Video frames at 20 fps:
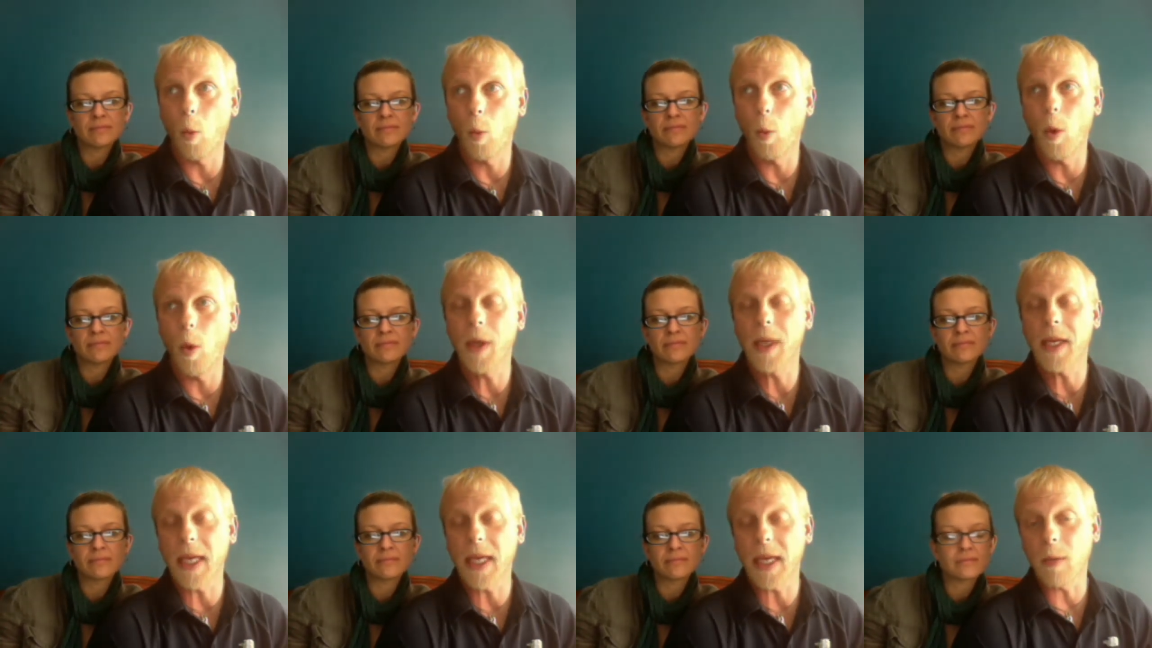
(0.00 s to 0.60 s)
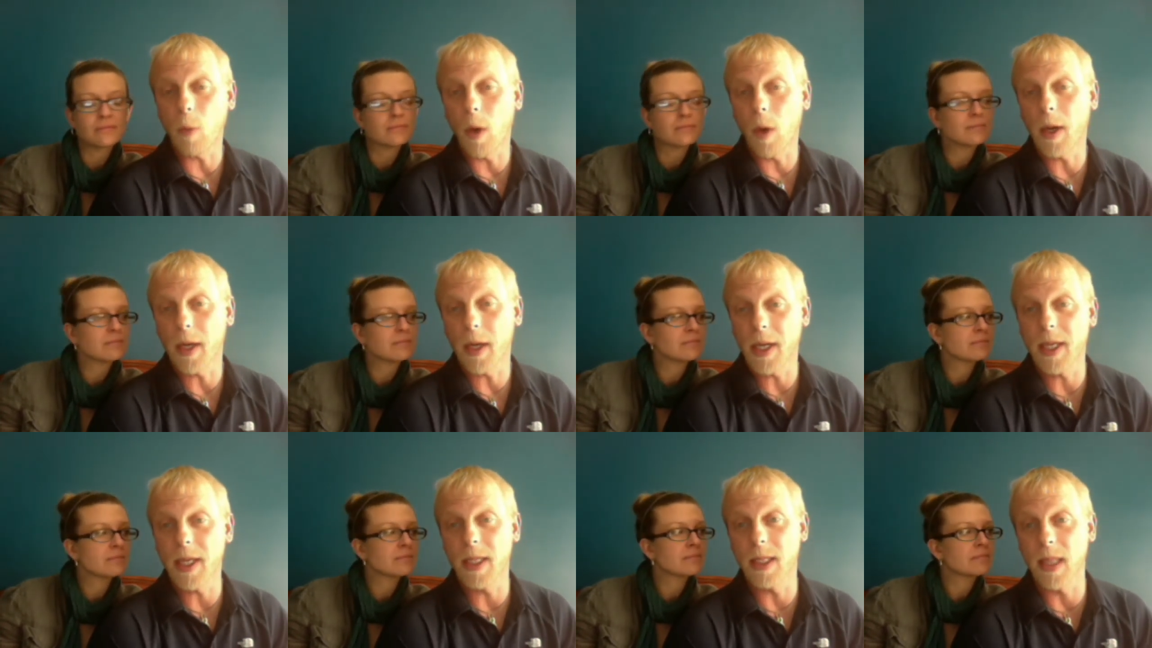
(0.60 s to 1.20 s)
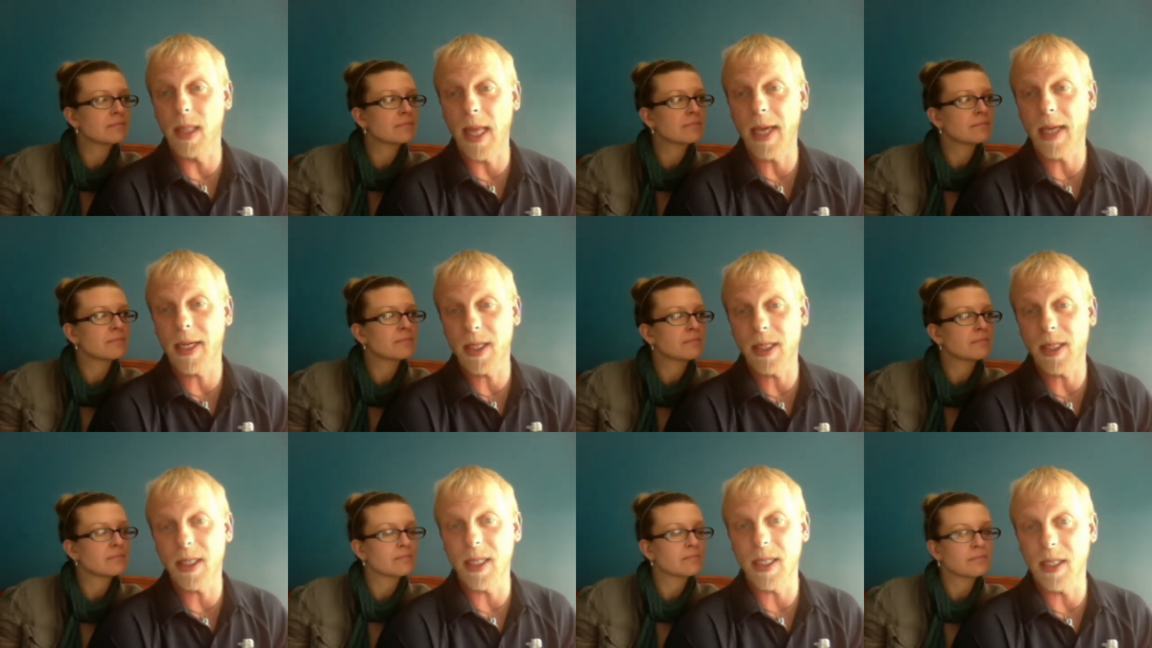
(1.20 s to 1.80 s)
Speaker 1: what he wanted his
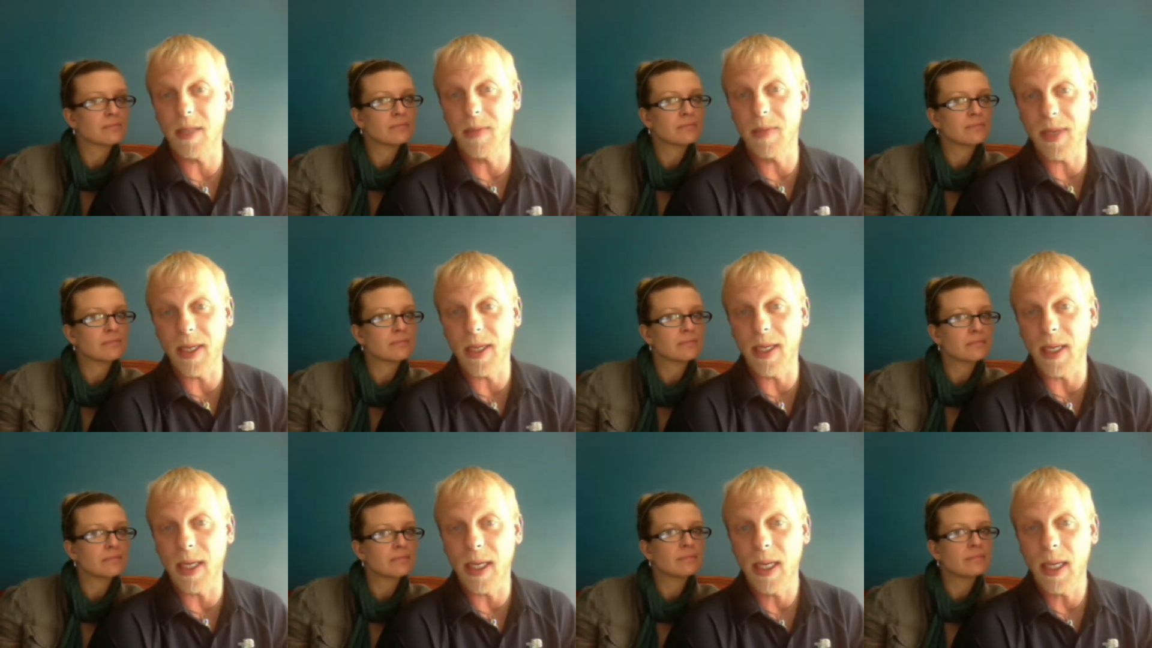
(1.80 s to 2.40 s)
legacy to be,